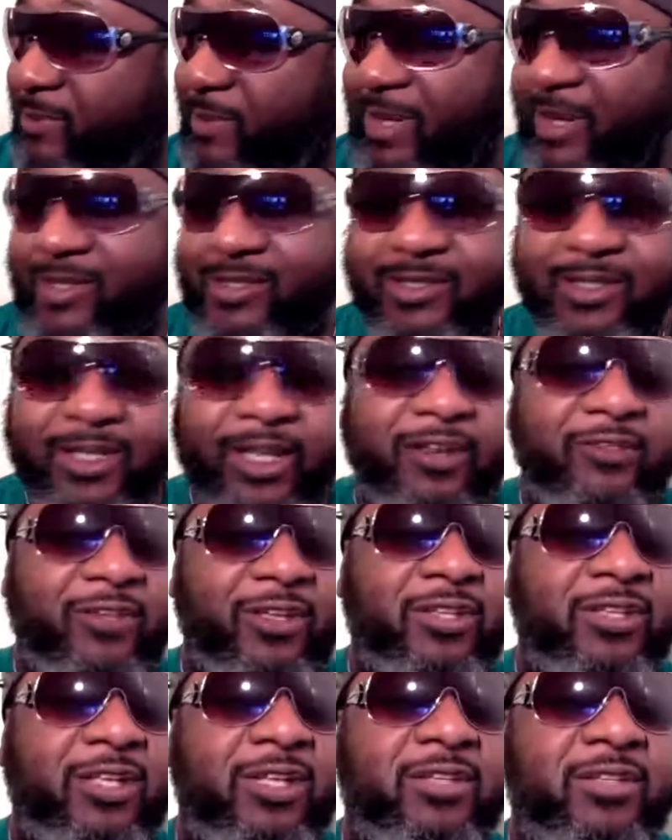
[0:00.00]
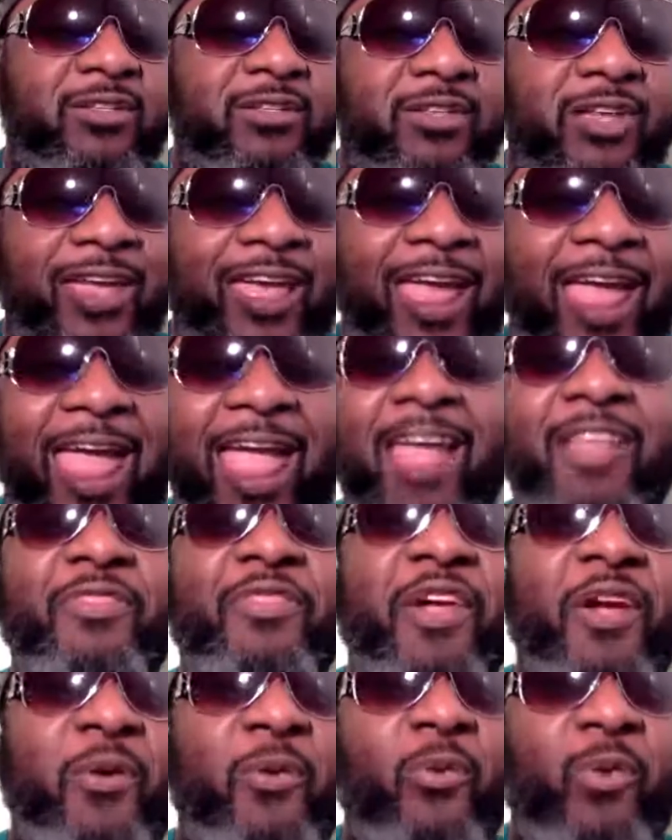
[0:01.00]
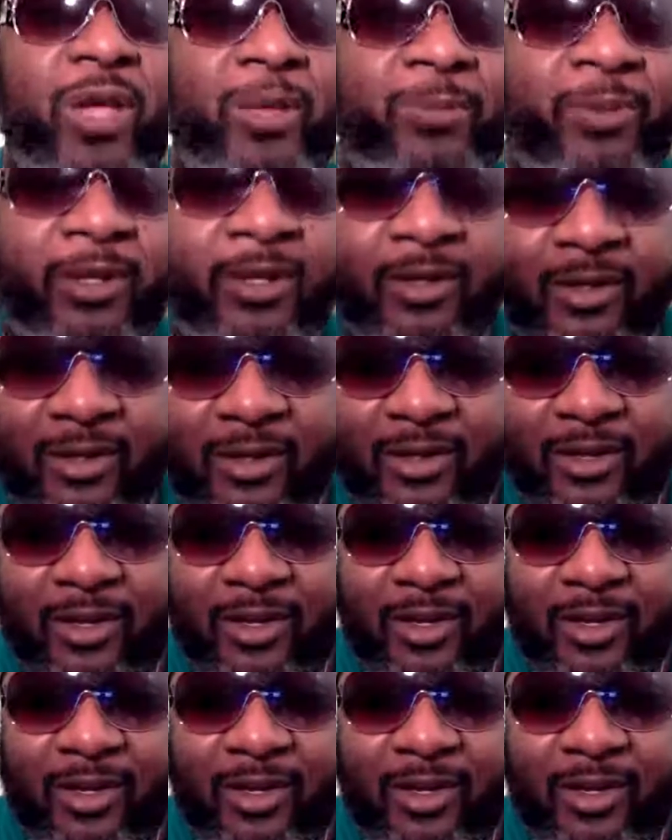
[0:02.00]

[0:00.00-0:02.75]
Hispanics, and Native Indians, and their women